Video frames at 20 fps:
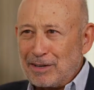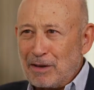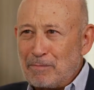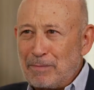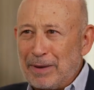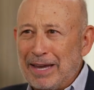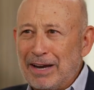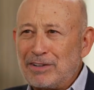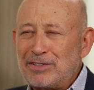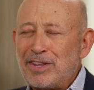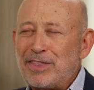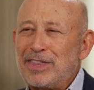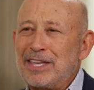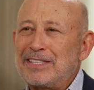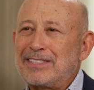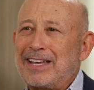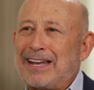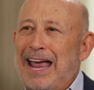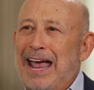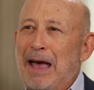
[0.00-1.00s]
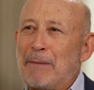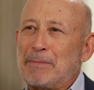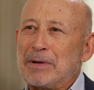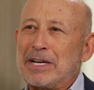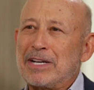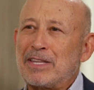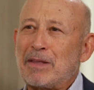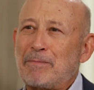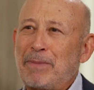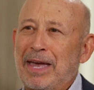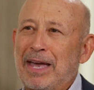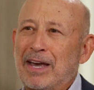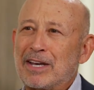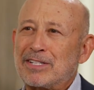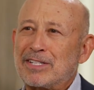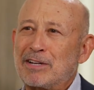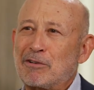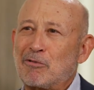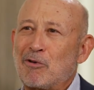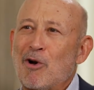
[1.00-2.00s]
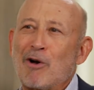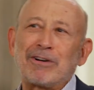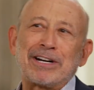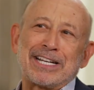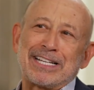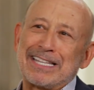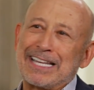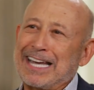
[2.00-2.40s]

compared to things that happened in the past that are already in